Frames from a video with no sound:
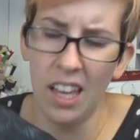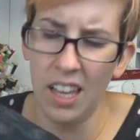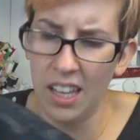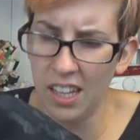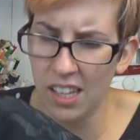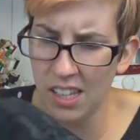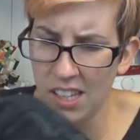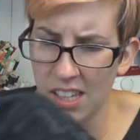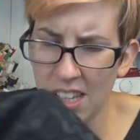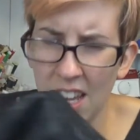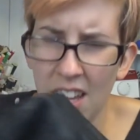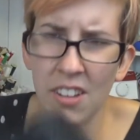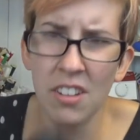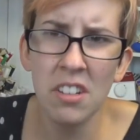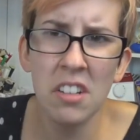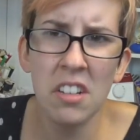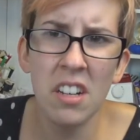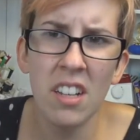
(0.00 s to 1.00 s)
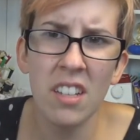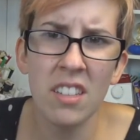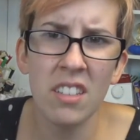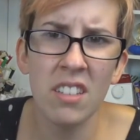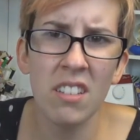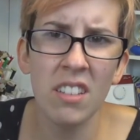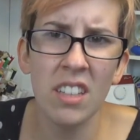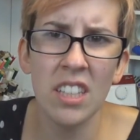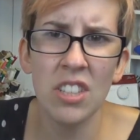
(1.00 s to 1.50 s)
And now you're done,
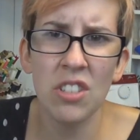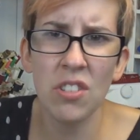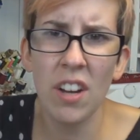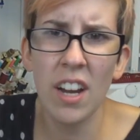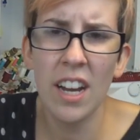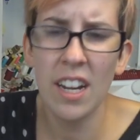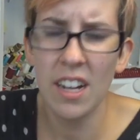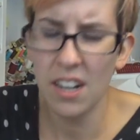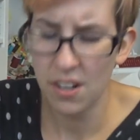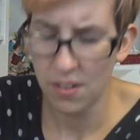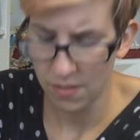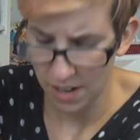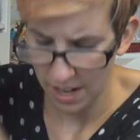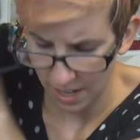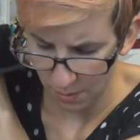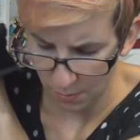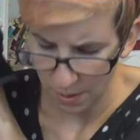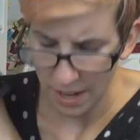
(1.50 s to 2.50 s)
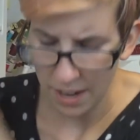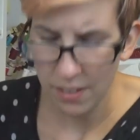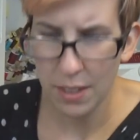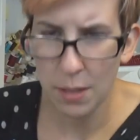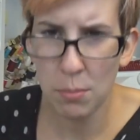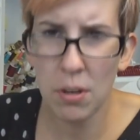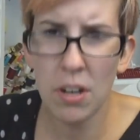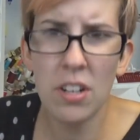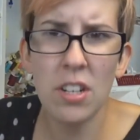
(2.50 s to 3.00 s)
so let's try it on, right? Wow,
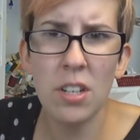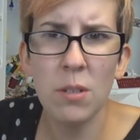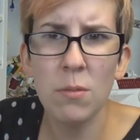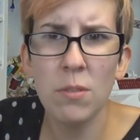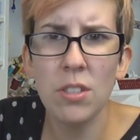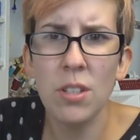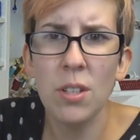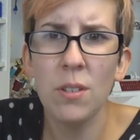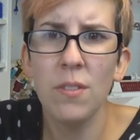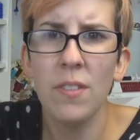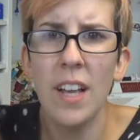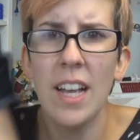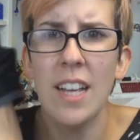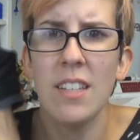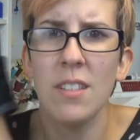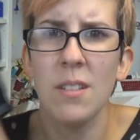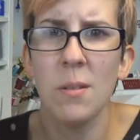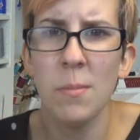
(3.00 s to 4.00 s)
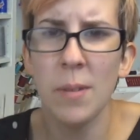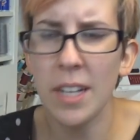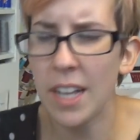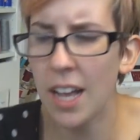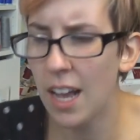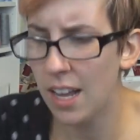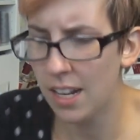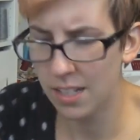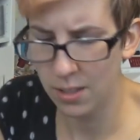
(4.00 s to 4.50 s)
the project was so fast. Oh my
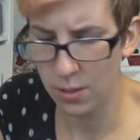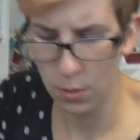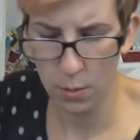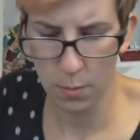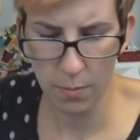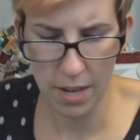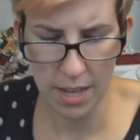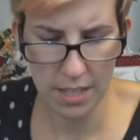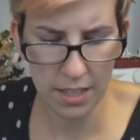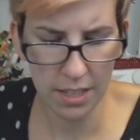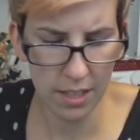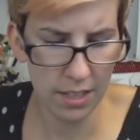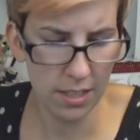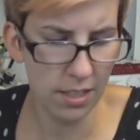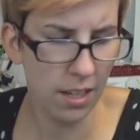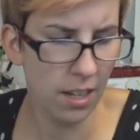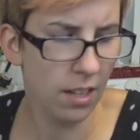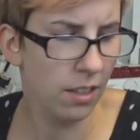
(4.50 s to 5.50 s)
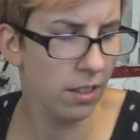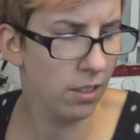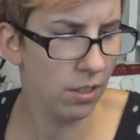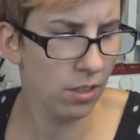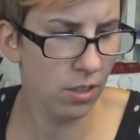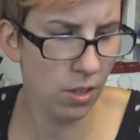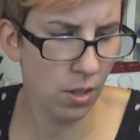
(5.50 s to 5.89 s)
god, so amazing. It's gonna look